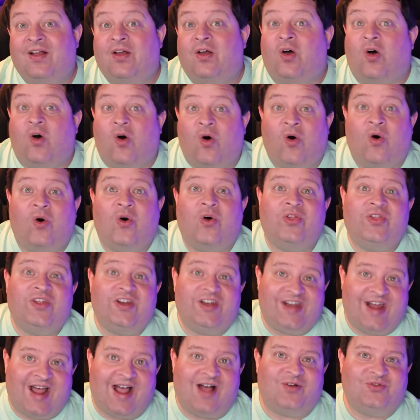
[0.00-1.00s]
all the
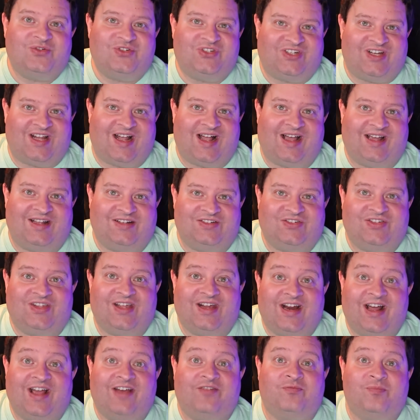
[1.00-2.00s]
downsides
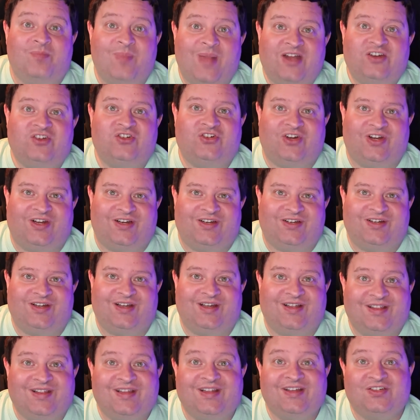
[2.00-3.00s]
that I've mentioned
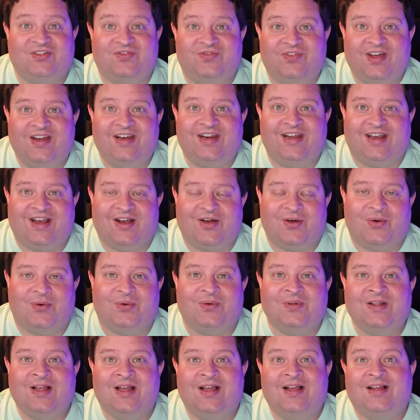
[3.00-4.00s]
in this video
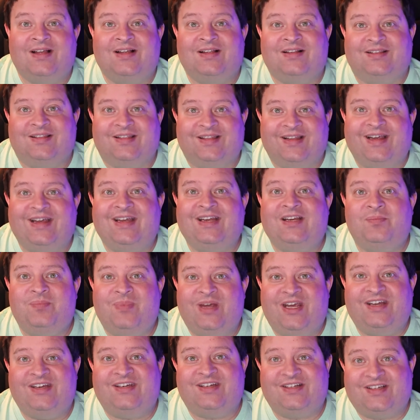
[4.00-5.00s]
lead
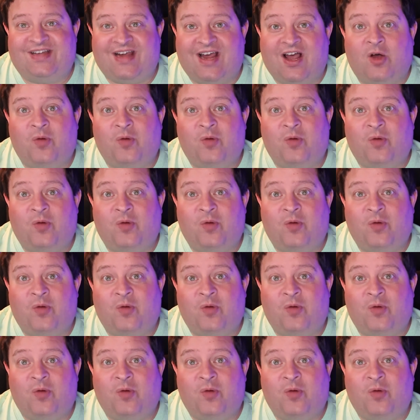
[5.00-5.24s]
me to tell